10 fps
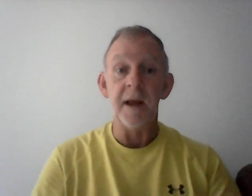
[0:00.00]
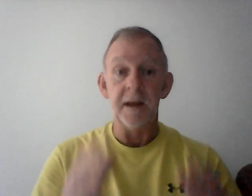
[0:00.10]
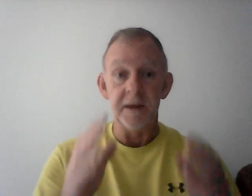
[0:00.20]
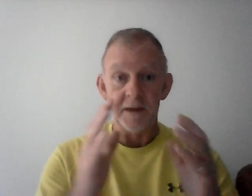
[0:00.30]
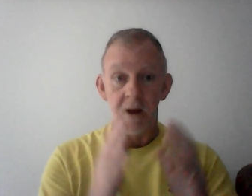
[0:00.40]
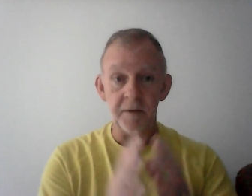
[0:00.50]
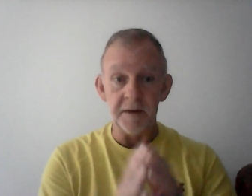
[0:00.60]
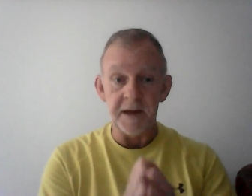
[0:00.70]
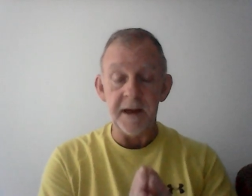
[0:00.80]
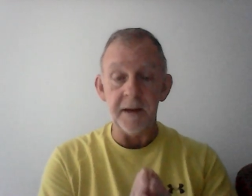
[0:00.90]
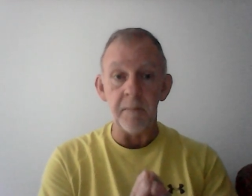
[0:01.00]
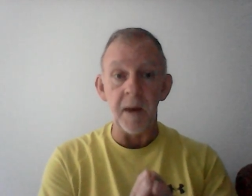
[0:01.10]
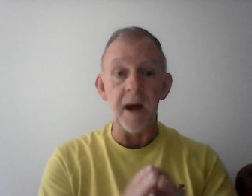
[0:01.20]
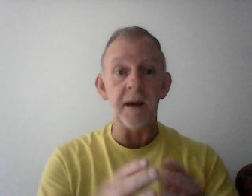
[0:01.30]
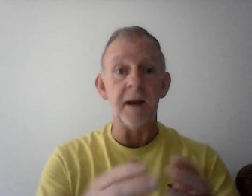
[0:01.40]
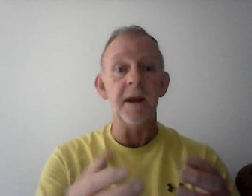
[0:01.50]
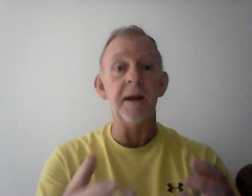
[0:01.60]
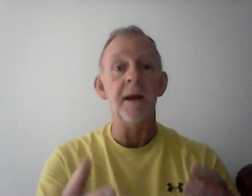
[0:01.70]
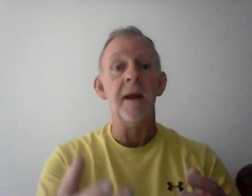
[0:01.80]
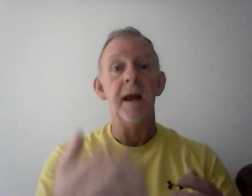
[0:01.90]
as long as he can bottle
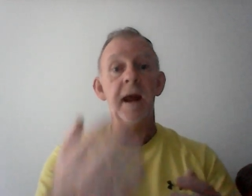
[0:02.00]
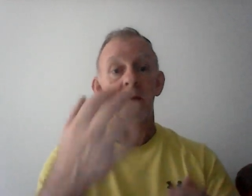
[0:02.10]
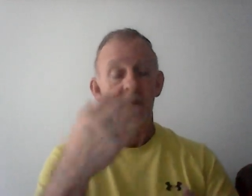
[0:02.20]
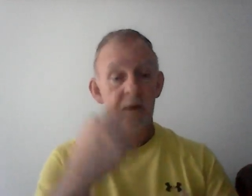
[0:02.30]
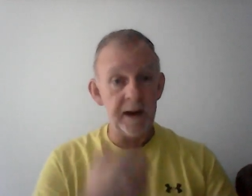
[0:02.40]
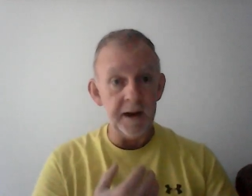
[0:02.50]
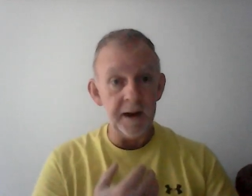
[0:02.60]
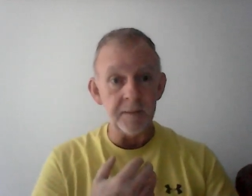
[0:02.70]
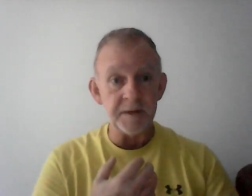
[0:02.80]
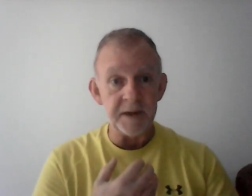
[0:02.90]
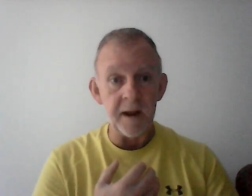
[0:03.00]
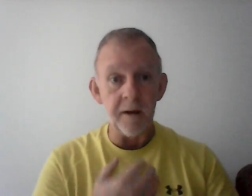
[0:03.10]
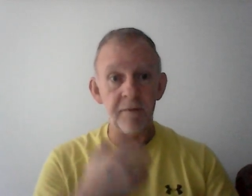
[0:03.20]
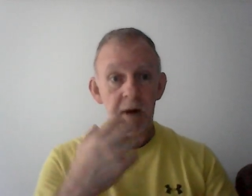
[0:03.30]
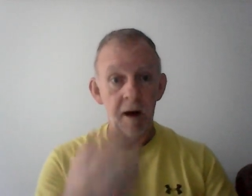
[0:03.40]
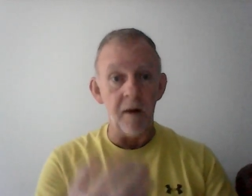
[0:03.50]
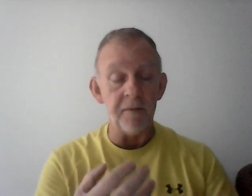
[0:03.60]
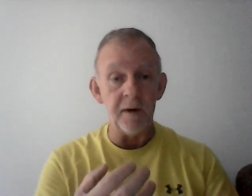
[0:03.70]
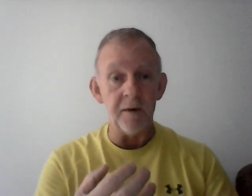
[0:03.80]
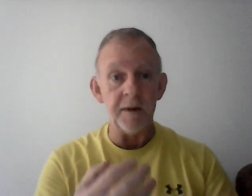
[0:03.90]
it and feed himself
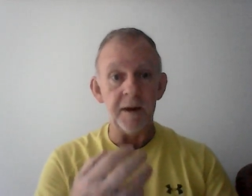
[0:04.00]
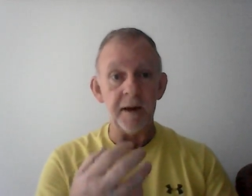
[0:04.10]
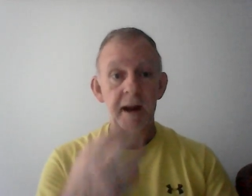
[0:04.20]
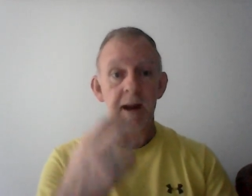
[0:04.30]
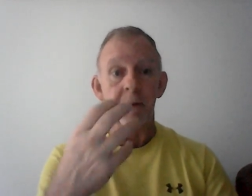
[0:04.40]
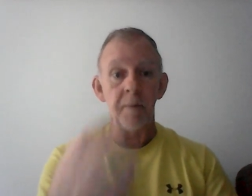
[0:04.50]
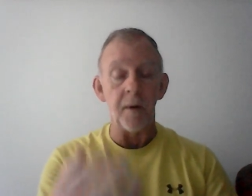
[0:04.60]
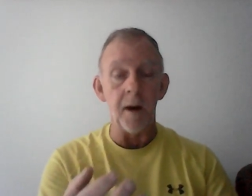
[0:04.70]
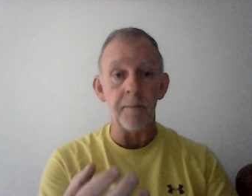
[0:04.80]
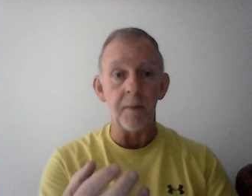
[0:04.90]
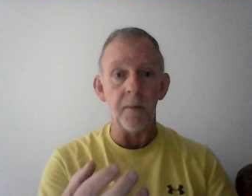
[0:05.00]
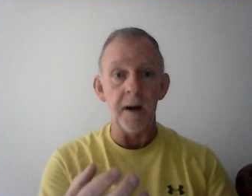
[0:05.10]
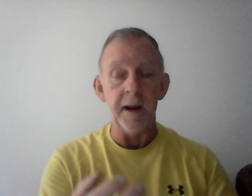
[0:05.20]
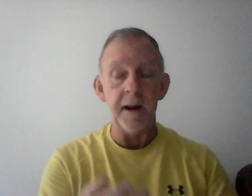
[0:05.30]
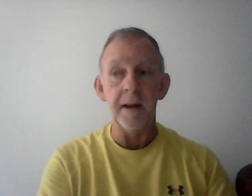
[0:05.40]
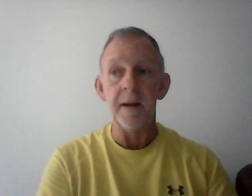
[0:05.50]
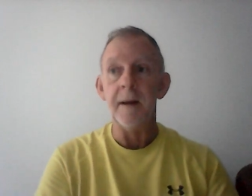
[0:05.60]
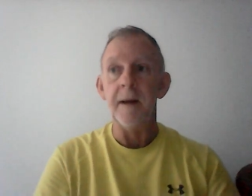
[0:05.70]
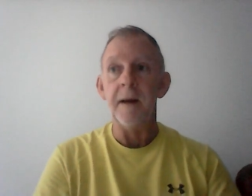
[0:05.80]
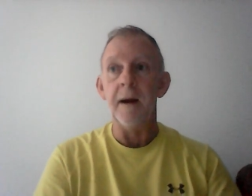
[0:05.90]
off of it in a proper way.
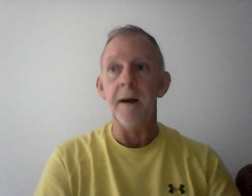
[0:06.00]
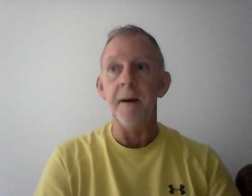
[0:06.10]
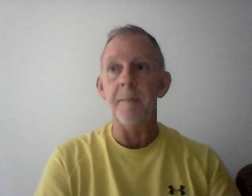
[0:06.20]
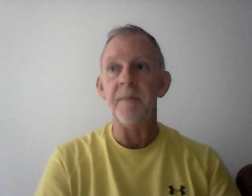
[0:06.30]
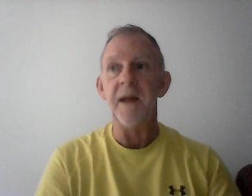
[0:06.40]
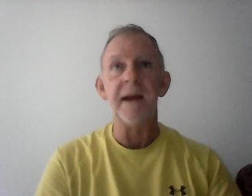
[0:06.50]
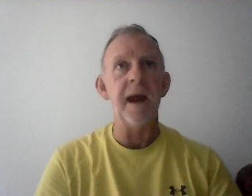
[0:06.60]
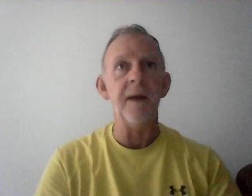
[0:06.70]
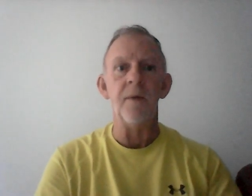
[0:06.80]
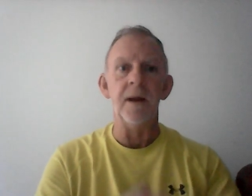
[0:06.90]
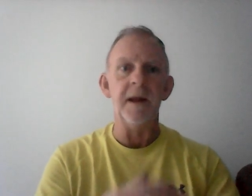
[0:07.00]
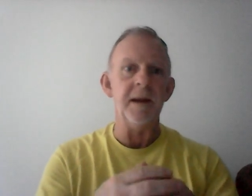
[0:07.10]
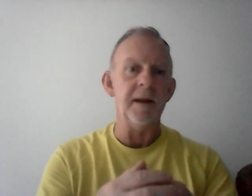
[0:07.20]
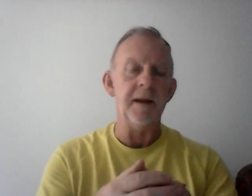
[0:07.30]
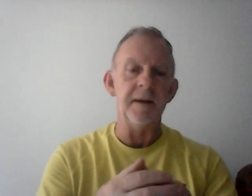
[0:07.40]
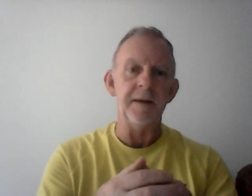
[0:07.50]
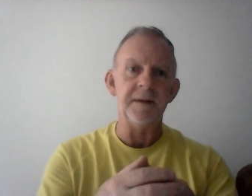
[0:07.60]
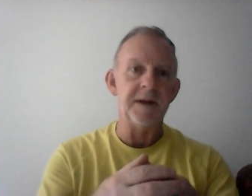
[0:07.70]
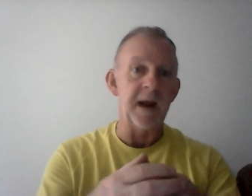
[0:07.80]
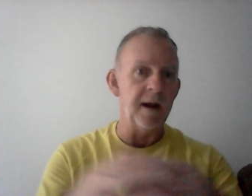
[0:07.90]
Uh, I can't really
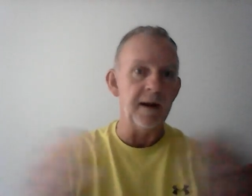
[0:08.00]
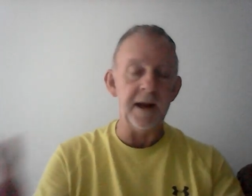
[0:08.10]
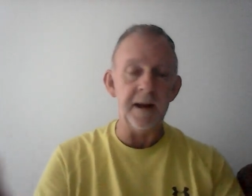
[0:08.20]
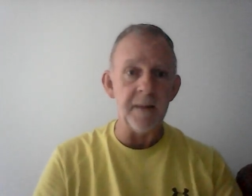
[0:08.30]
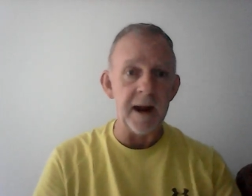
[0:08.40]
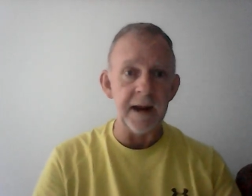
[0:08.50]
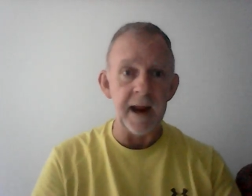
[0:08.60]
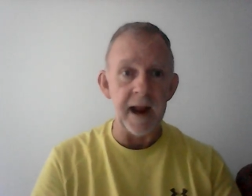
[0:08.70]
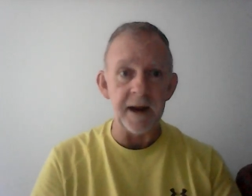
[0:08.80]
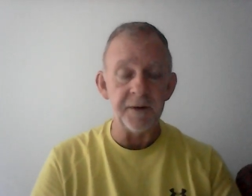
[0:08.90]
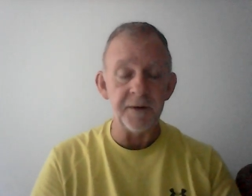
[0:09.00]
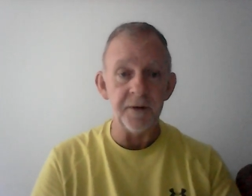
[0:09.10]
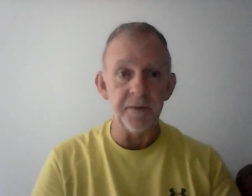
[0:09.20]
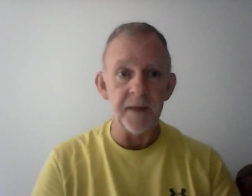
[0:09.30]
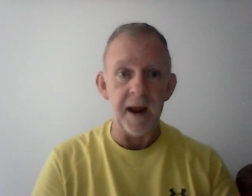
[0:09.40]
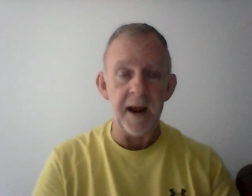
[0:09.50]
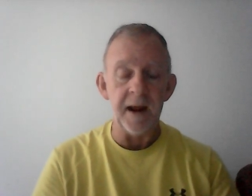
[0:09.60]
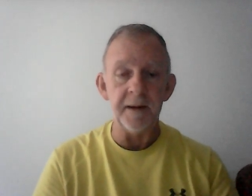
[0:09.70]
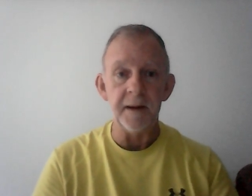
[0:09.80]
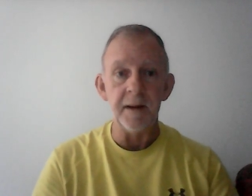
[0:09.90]
tell anybody how to do that,